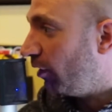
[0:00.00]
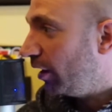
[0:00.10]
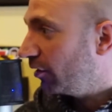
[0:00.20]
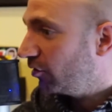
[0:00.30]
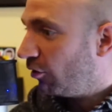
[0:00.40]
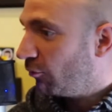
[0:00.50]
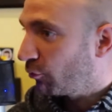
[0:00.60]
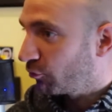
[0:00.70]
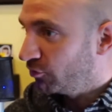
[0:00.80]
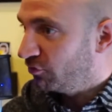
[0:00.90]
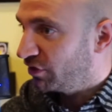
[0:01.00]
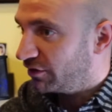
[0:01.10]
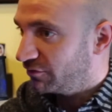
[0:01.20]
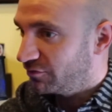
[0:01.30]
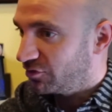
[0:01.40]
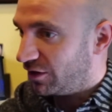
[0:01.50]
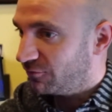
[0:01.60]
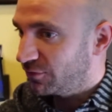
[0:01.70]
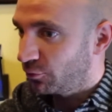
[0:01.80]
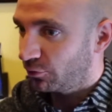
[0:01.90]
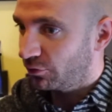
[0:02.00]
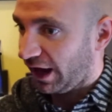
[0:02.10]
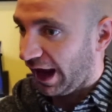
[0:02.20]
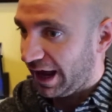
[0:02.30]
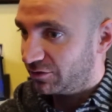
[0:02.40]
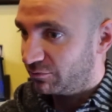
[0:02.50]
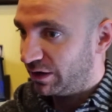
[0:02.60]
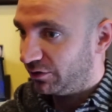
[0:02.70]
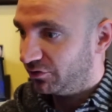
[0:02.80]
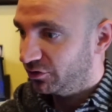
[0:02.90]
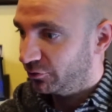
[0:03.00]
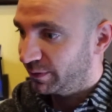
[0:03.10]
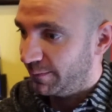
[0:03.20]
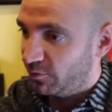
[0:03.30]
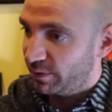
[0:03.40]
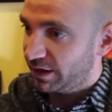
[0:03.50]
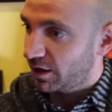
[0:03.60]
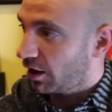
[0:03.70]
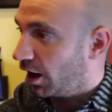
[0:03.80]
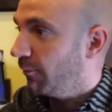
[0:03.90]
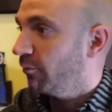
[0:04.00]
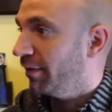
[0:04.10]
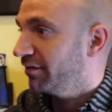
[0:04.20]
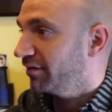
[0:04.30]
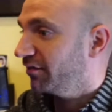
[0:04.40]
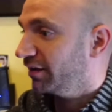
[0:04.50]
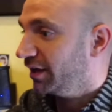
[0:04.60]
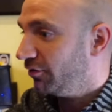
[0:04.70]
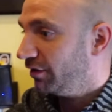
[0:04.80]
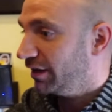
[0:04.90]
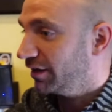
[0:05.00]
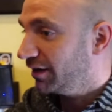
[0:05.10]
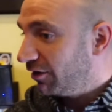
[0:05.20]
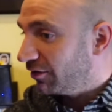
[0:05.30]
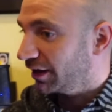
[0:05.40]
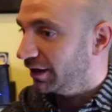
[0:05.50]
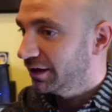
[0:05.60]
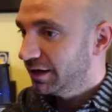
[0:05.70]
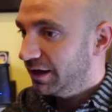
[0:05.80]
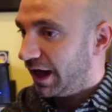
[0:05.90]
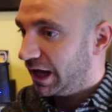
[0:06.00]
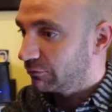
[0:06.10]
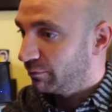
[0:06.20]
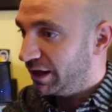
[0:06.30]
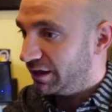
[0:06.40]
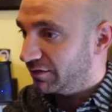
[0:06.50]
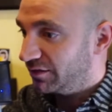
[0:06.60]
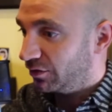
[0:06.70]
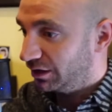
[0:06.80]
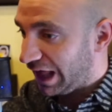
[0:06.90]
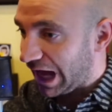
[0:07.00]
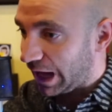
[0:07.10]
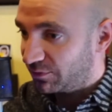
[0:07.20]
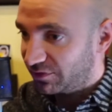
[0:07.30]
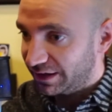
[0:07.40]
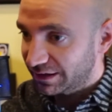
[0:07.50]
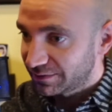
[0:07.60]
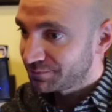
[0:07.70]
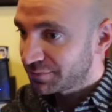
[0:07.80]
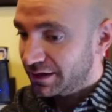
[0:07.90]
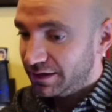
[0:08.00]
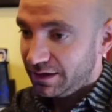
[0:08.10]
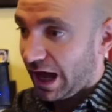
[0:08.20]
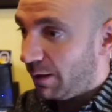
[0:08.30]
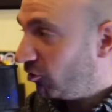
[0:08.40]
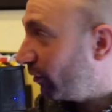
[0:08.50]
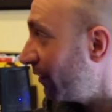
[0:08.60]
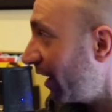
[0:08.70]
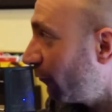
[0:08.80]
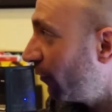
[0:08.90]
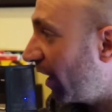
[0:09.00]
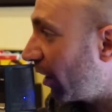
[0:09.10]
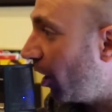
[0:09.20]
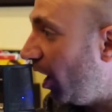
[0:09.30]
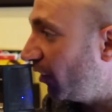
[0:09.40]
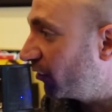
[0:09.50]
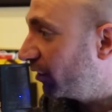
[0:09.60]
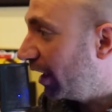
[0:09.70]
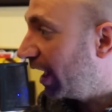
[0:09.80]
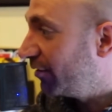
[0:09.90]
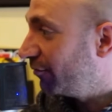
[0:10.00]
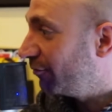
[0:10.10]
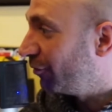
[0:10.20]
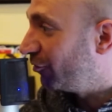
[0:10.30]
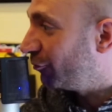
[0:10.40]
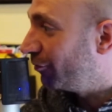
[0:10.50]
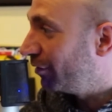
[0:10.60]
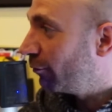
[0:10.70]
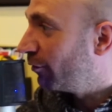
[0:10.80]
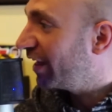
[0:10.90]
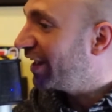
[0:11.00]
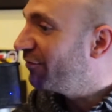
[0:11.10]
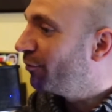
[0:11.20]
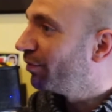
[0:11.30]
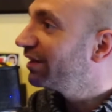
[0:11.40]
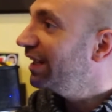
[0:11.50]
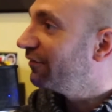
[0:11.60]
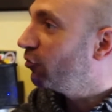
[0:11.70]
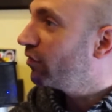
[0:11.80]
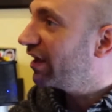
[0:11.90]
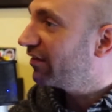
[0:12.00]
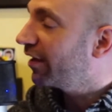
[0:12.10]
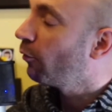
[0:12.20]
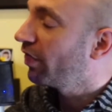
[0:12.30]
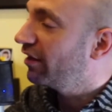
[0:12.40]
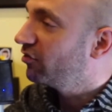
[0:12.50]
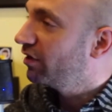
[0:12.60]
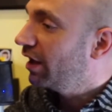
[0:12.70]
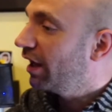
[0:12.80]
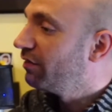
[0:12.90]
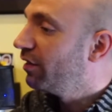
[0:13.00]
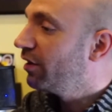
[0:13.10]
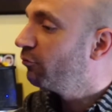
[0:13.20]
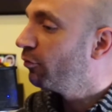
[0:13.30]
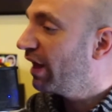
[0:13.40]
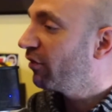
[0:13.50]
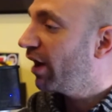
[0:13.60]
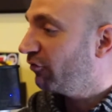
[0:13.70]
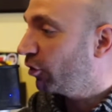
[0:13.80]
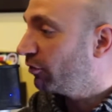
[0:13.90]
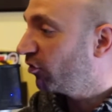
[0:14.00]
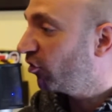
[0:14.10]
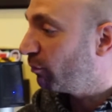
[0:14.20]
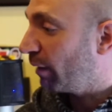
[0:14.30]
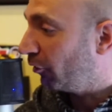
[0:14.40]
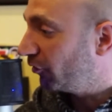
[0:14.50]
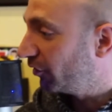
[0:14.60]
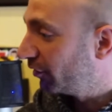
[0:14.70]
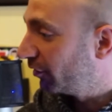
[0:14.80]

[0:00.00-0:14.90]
To go prove that jet fuel can't melt steel beams, but it can compromise its security and integrity, and will make it still collapse. Like, how much money would that cost? And would they even believe? They could say, oh, that then would they have to go and smelt